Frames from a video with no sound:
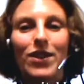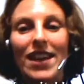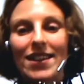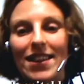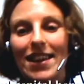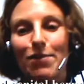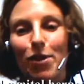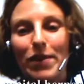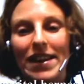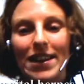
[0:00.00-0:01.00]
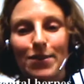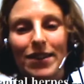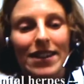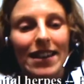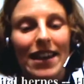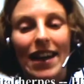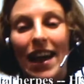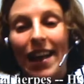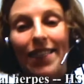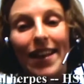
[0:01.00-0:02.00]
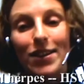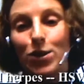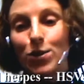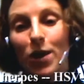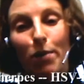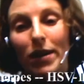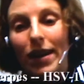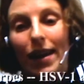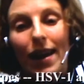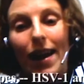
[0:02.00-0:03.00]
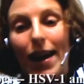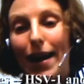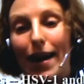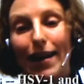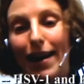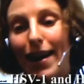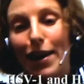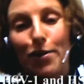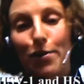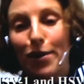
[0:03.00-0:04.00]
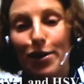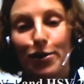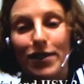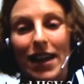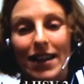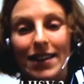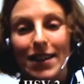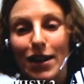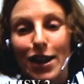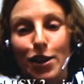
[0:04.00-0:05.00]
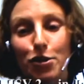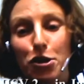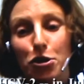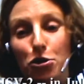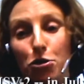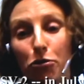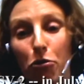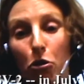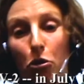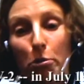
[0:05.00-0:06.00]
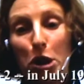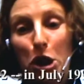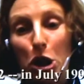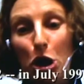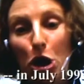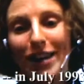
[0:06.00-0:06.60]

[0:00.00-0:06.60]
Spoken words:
Well, that's the thing about my husband. He's like, "That's too complicated. I can't. I don't want to learn that." He said, "Can you just do it for me?"